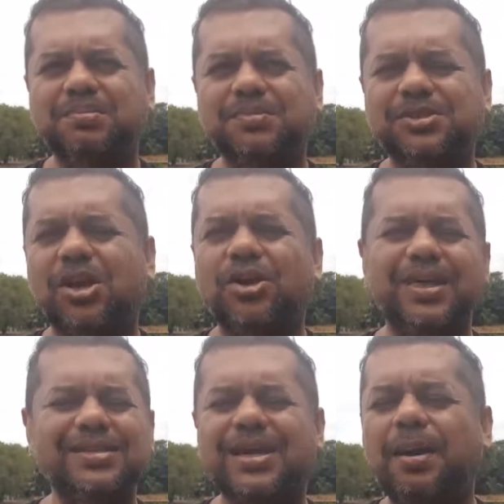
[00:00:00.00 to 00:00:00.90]
So
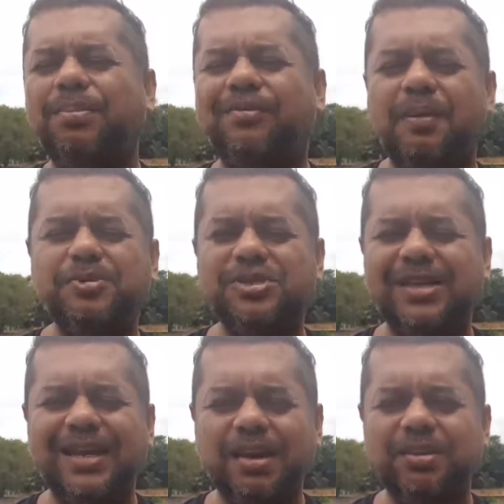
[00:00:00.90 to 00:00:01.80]
there's a couple of options
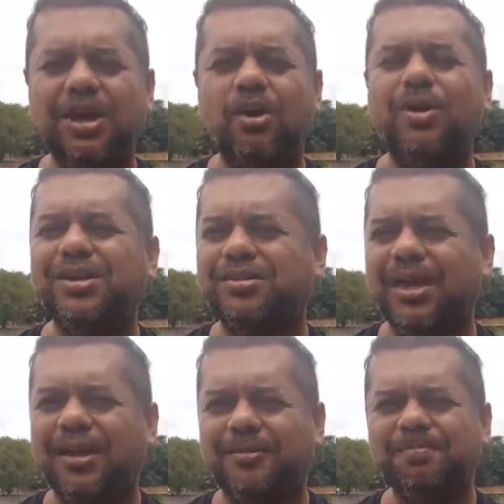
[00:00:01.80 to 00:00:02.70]
there. Let me know what you
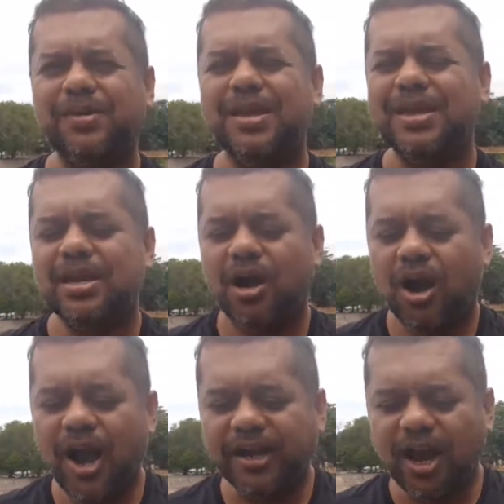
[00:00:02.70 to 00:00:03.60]
think.
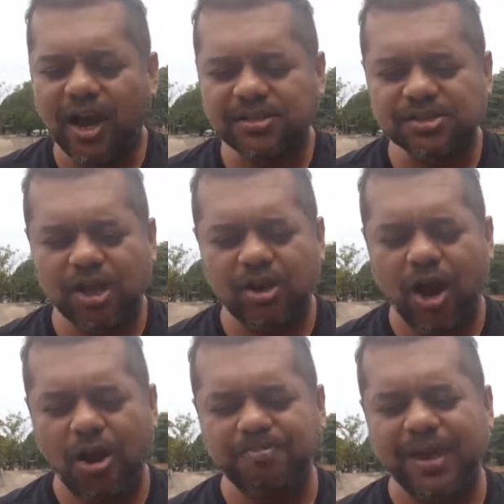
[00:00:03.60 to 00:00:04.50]
All right, guys. So I
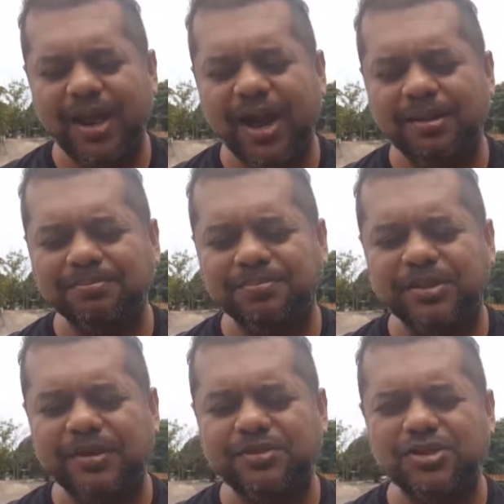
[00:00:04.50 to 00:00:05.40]
hope that
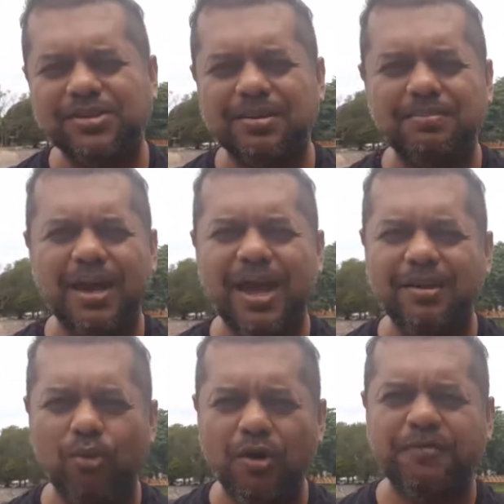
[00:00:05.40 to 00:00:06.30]
gives you some
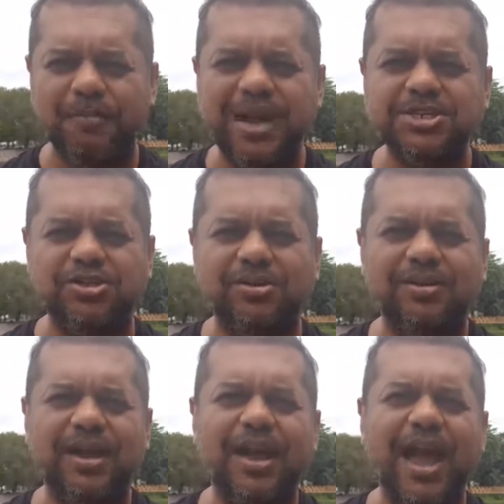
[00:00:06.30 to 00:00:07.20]
more information on
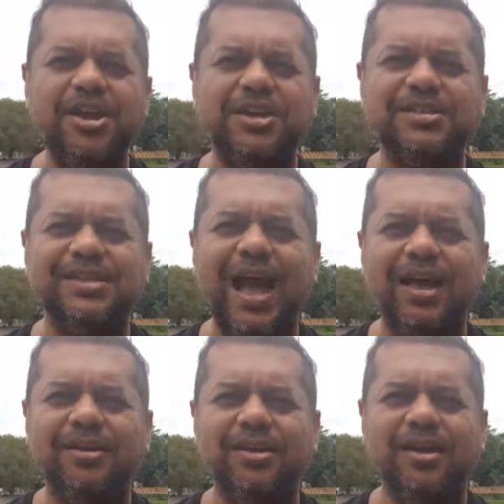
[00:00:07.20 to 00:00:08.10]
how you can
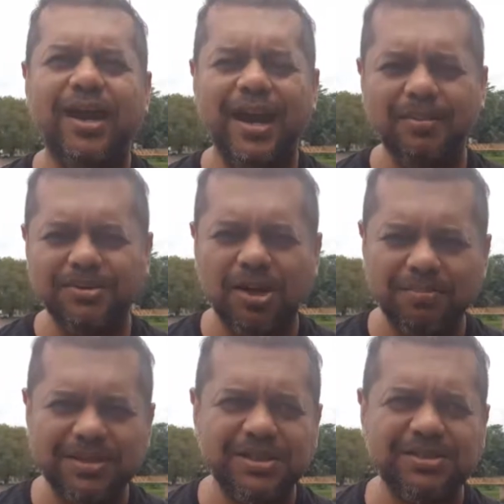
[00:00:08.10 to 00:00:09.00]
start an Amazon
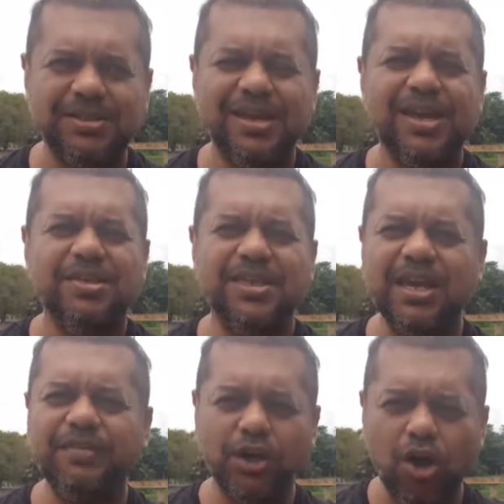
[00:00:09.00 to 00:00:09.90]
business. Think
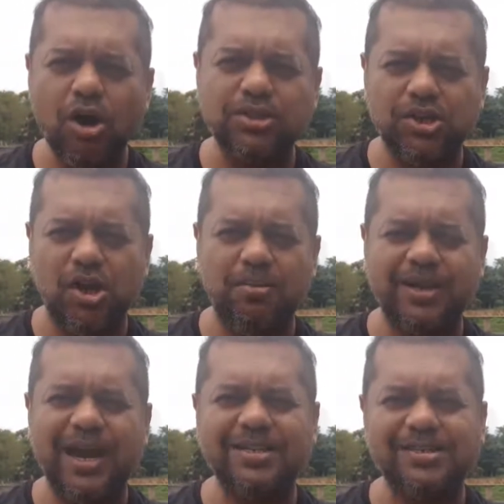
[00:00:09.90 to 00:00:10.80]
of it long term,
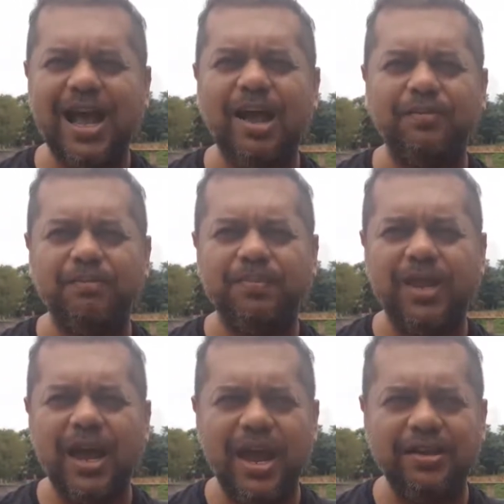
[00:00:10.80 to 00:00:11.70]
okay? Start
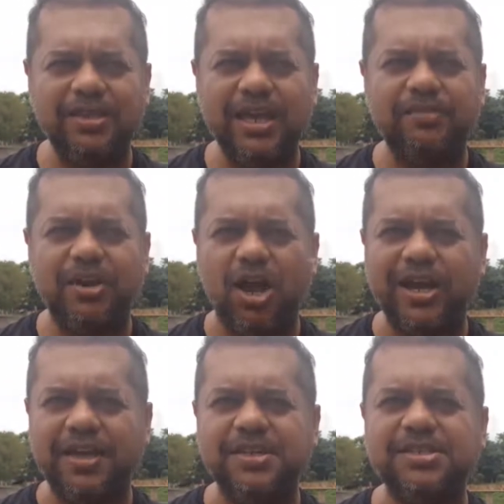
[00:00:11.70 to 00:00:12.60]
and think of it,
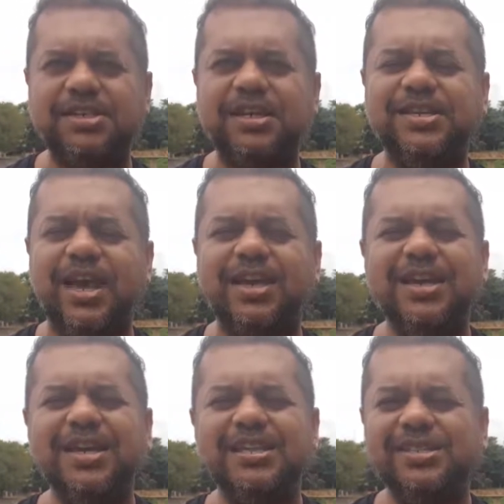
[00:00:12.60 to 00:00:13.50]
okay, this is going to take
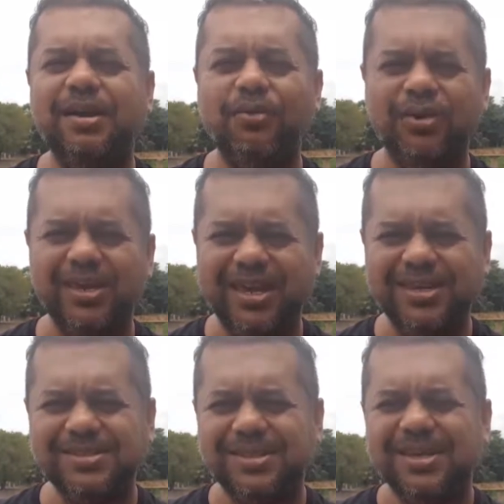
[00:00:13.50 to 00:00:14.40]
several
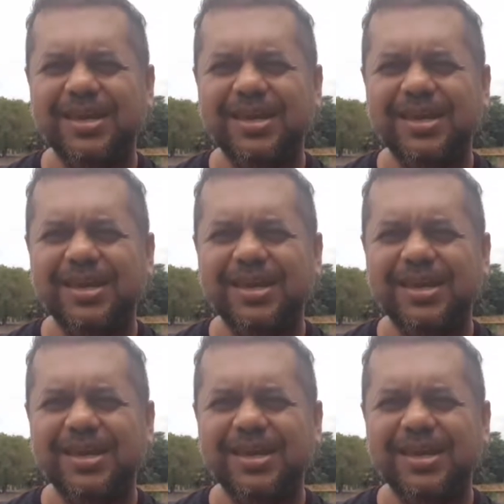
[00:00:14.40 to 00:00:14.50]
years.